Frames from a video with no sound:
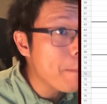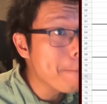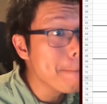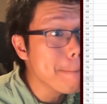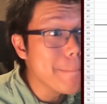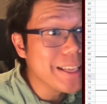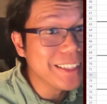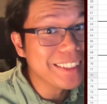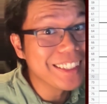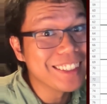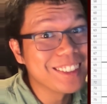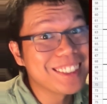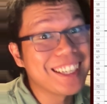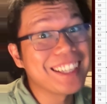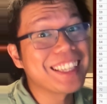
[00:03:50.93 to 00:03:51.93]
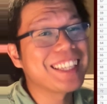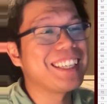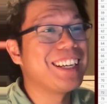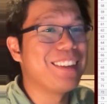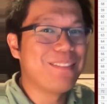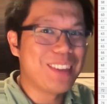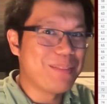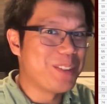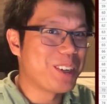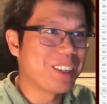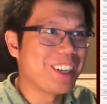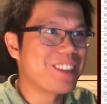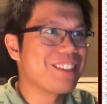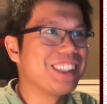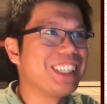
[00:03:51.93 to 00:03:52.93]
million chance. I'm, I'm not
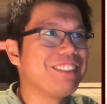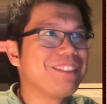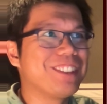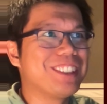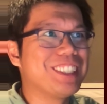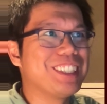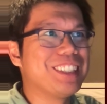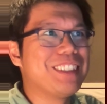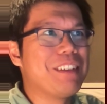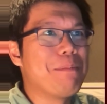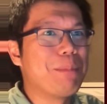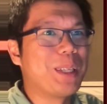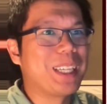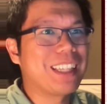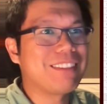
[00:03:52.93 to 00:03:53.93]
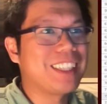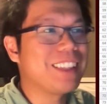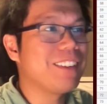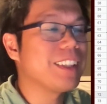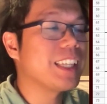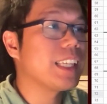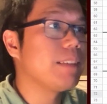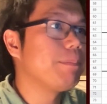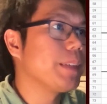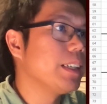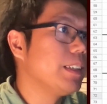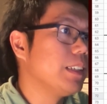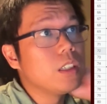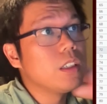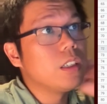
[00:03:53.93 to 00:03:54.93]
going to try for a plus response.
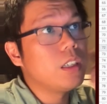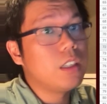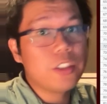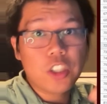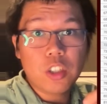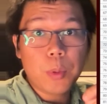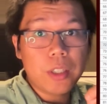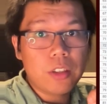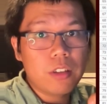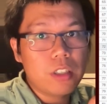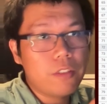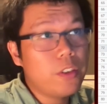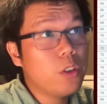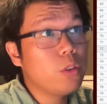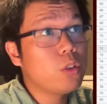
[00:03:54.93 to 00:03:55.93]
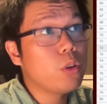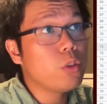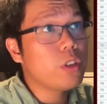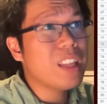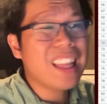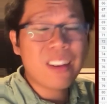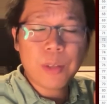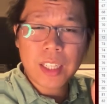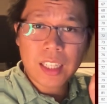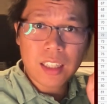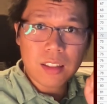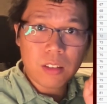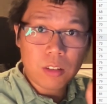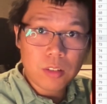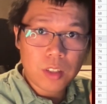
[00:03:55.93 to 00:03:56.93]
Uh, just a quick note, if you don't know how
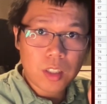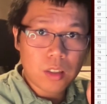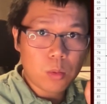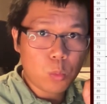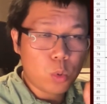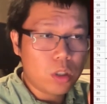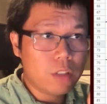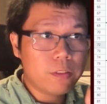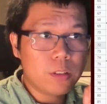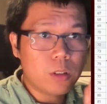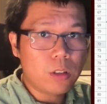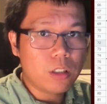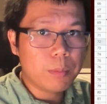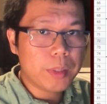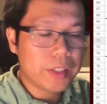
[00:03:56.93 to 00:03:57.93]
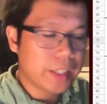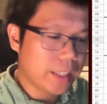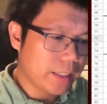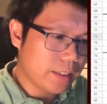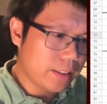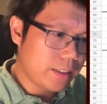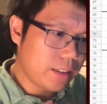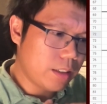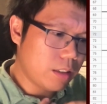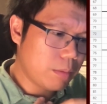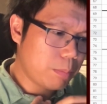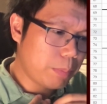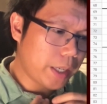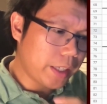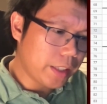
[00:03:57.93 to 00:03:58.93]
slots work for augments,
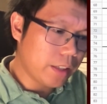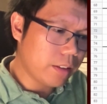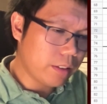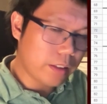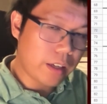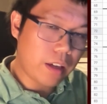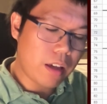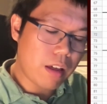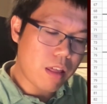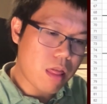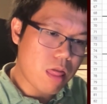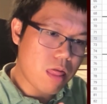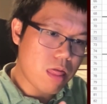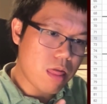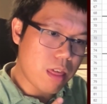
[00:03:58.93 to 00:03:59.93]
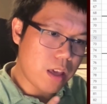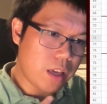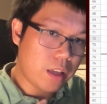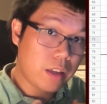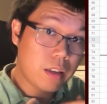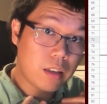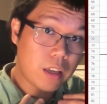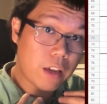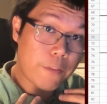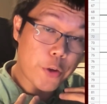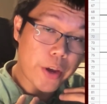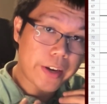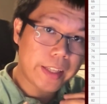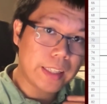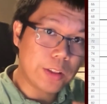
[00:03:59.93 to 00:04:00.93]
uh, basically the if you
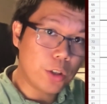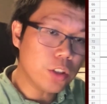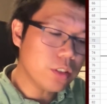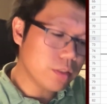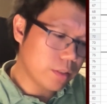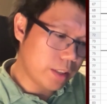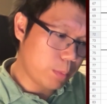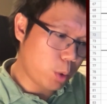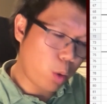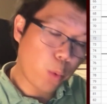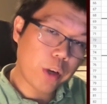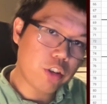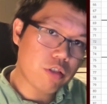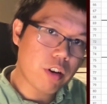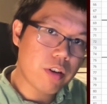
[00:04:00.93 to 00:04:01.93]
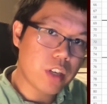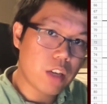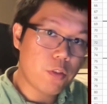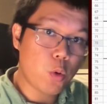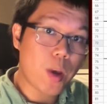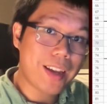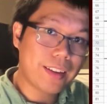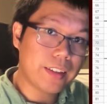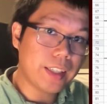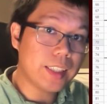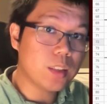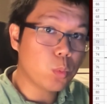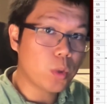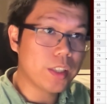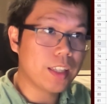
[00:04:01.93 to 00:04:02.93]
get a slot, it will always try to give you at
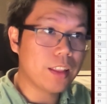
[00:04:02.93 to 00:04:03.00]
least one